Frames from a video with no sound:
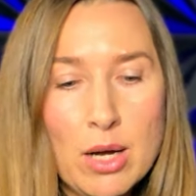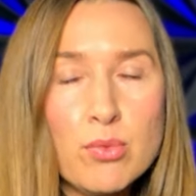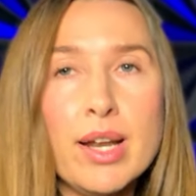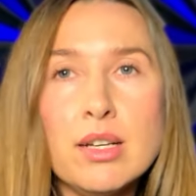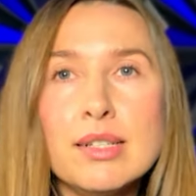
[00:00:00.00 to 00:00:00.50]
Now,
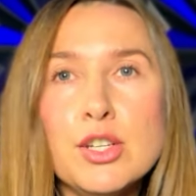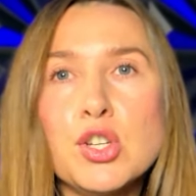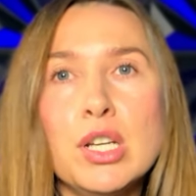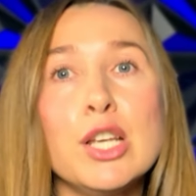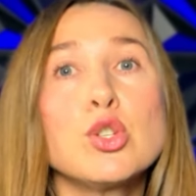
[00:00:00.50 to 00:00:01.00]

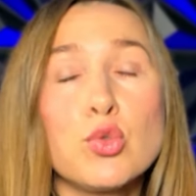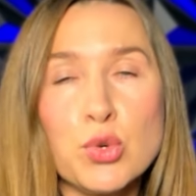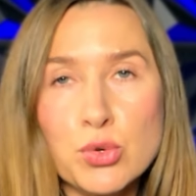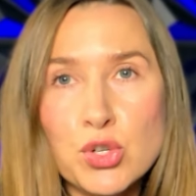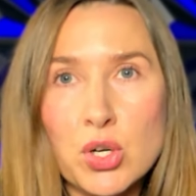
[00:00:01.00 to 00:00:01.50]
recognition is
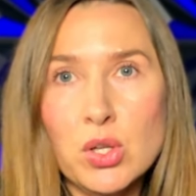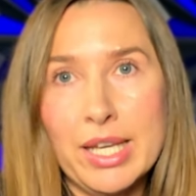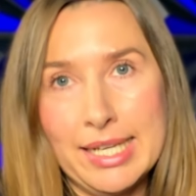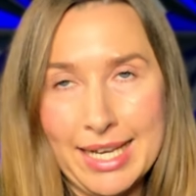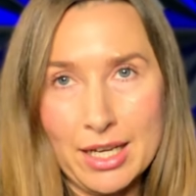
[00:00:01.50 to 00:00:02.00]
crucial
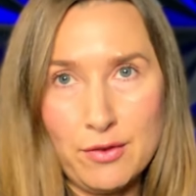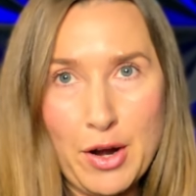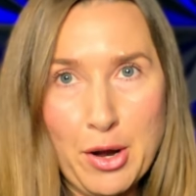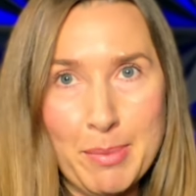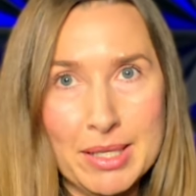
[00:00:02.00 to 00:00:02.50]
in tech
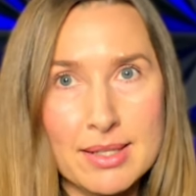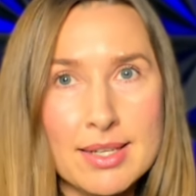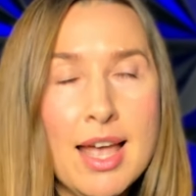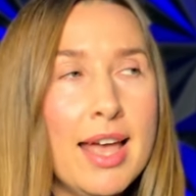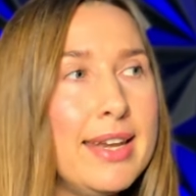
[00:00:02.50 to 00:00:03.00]

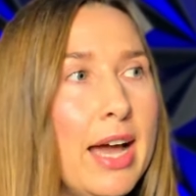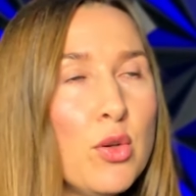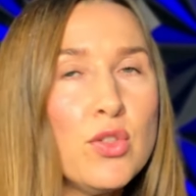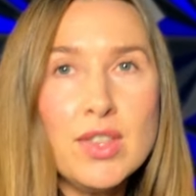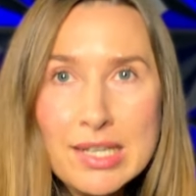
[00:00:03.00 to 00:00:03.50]
environments.
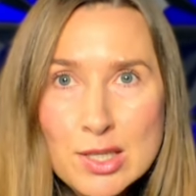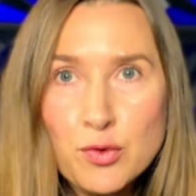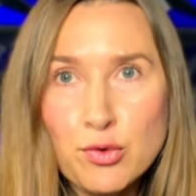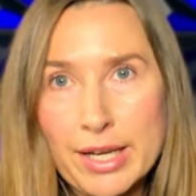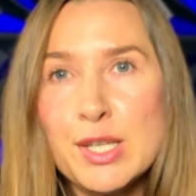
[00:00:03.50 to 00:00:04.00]
Now,
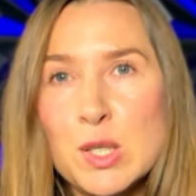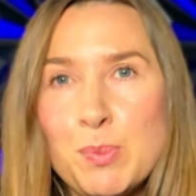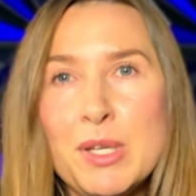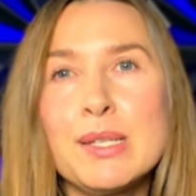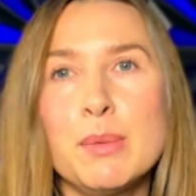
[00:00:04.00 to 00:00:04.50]
this phrase
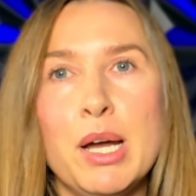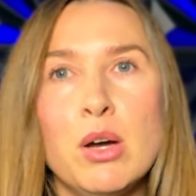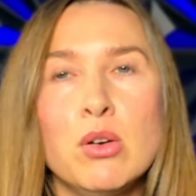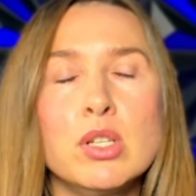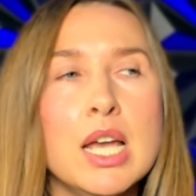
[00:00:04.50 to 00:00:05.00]
speaks
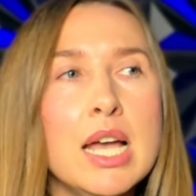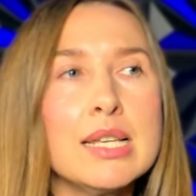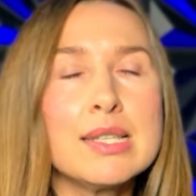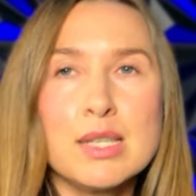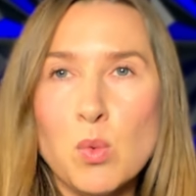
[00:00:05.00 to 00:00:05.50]
about
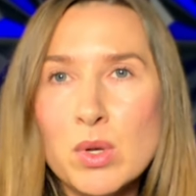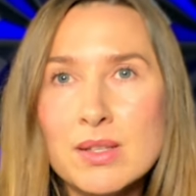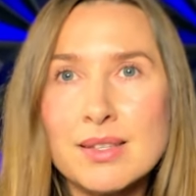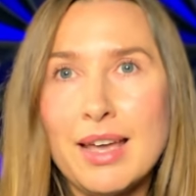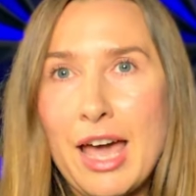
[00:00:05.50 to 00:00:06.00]

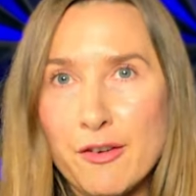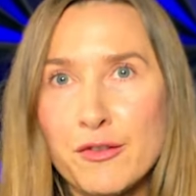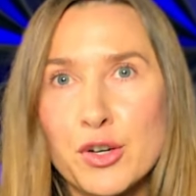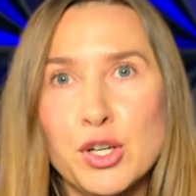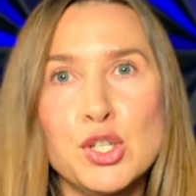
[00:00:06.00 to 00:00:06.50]
someone's
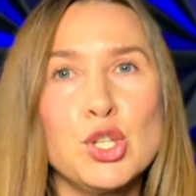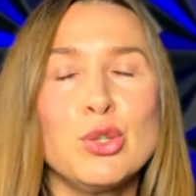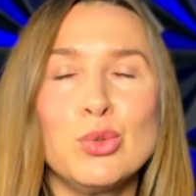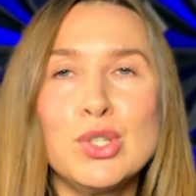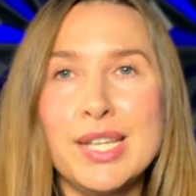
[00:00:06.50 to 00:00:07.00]
effort
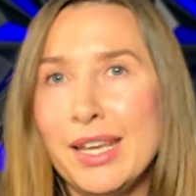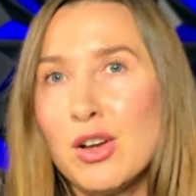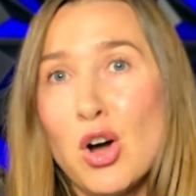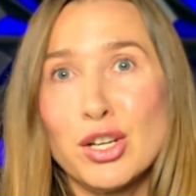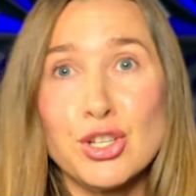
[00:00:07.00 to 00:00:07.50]
to
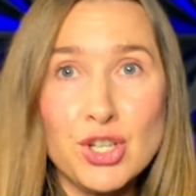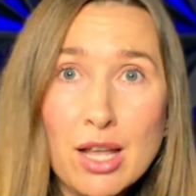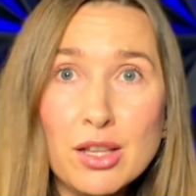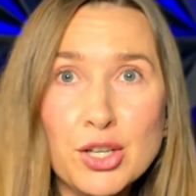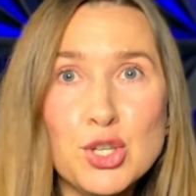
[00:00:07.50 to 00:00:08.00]
take on a
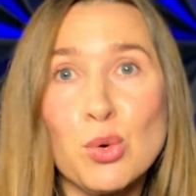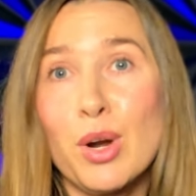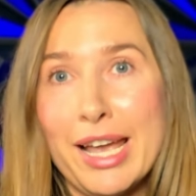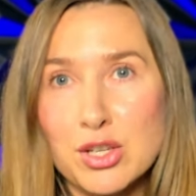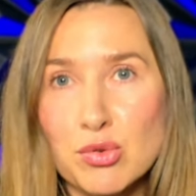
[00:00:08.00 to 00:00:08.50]
challenge
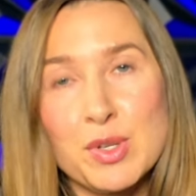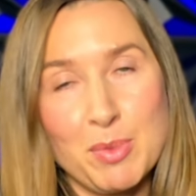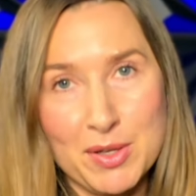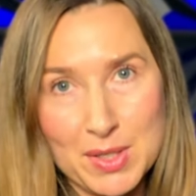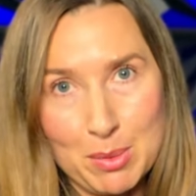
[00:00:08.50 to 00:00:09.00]
or extra
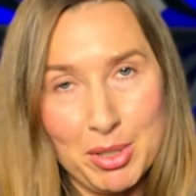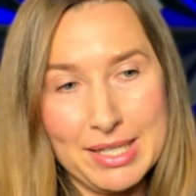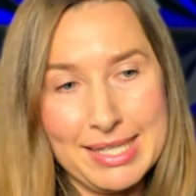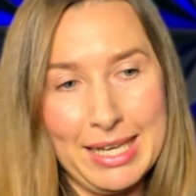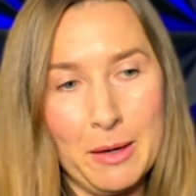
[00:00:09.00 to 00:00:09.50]

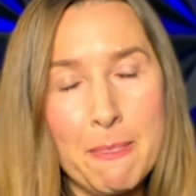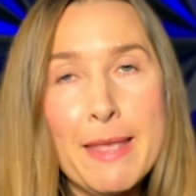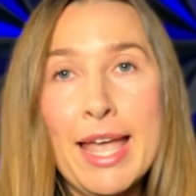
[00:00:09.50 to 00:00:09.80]
responsibility.